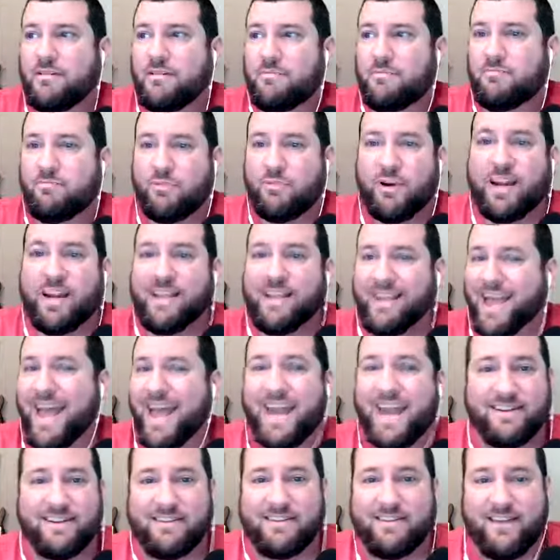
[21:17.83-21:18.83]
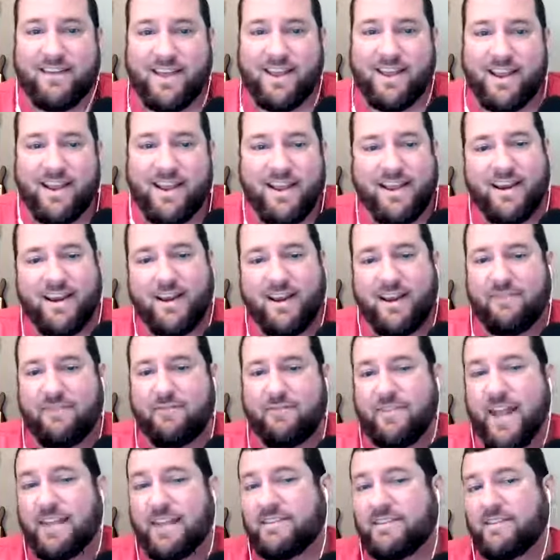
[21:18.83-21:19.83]
bring light. And if
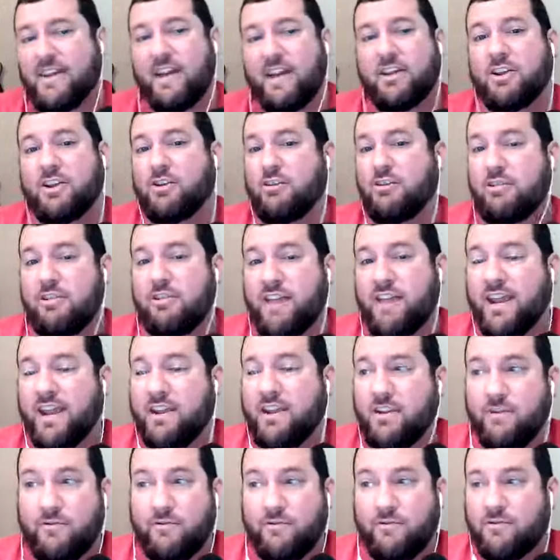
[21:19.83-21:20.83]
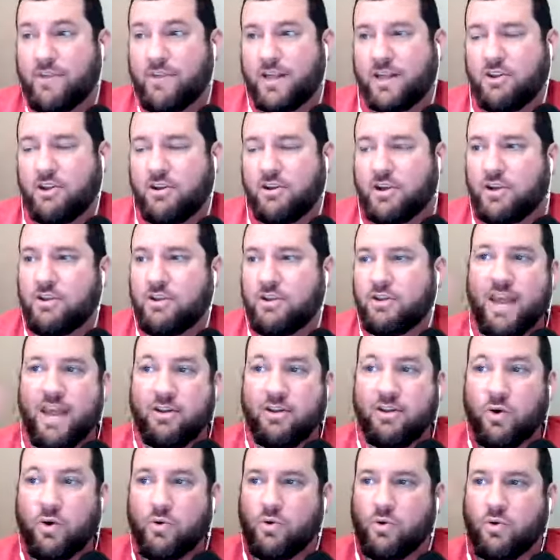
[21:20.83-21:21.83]
that's not your thing and you feel like you can do that,
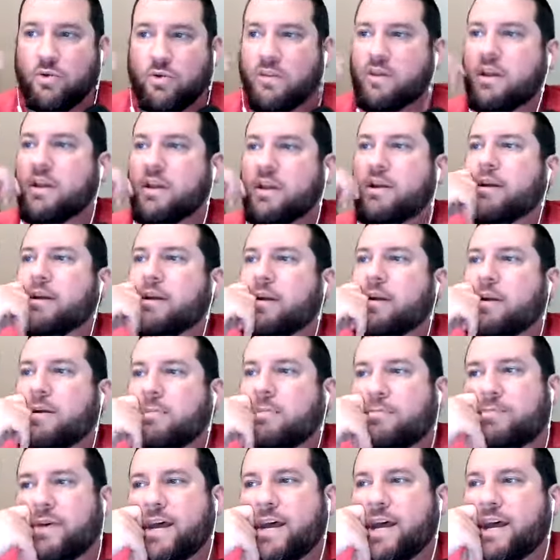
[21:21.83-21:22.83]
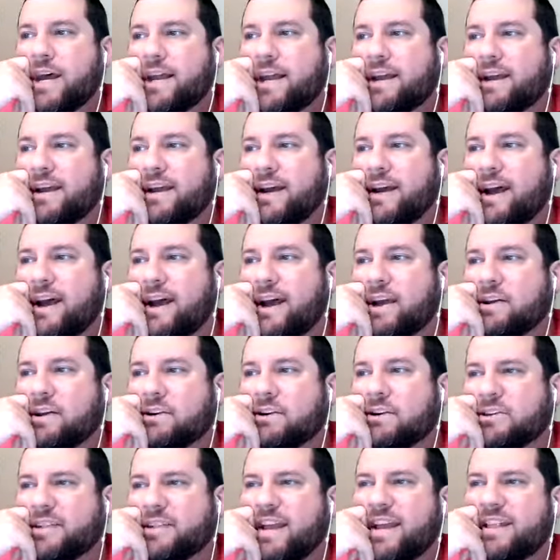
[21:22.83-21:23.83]
cool. But I
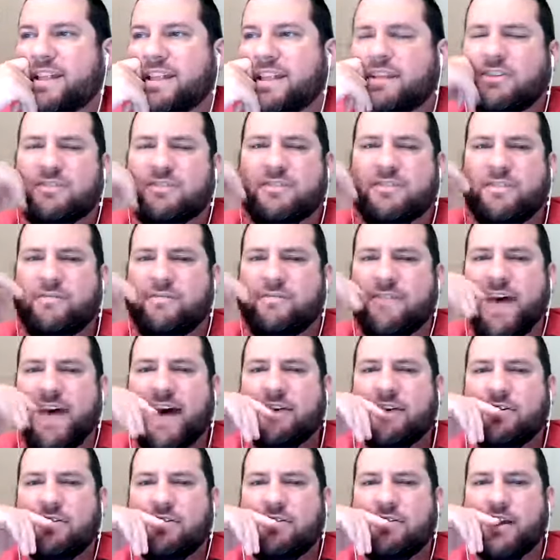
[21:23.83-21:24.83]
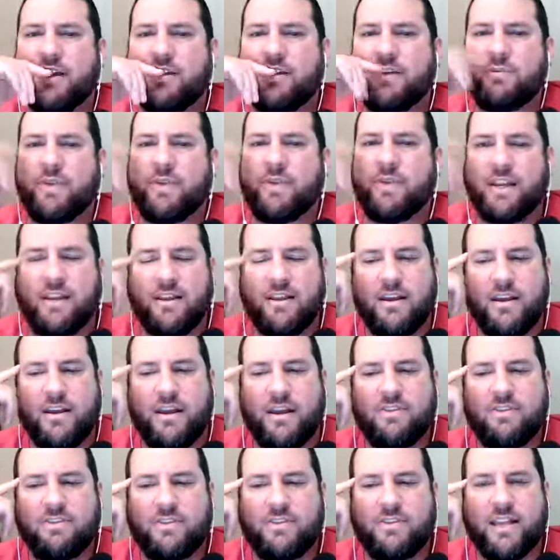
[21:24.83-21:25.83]
understand like there's some value there that we need to
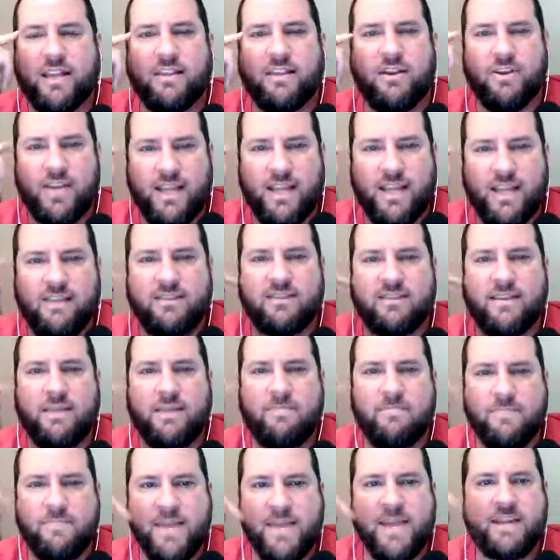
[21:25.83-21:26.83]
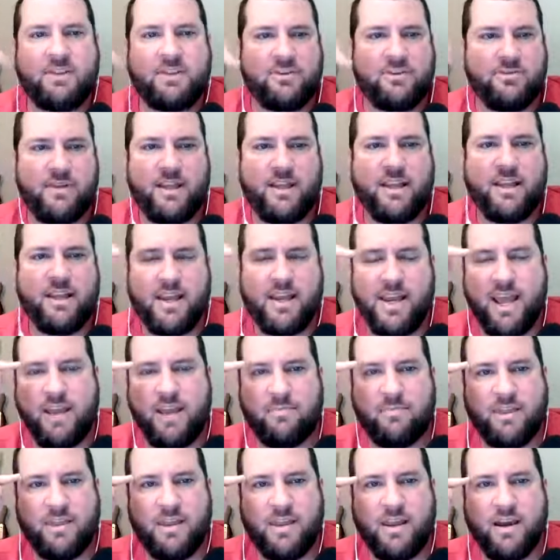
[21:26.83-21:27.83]
understand. There is a ministry that can
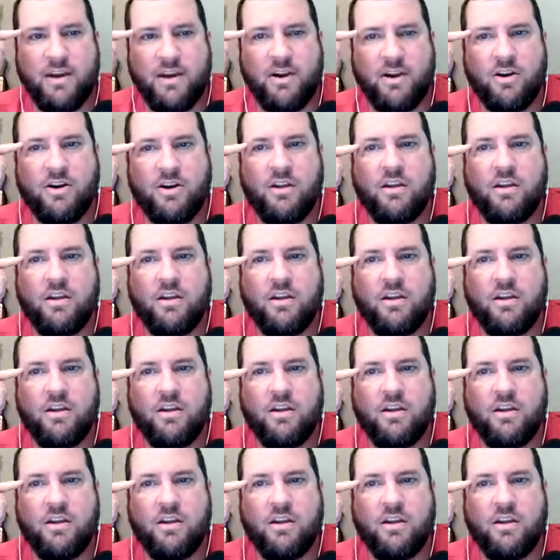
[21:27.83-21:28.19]
happen there,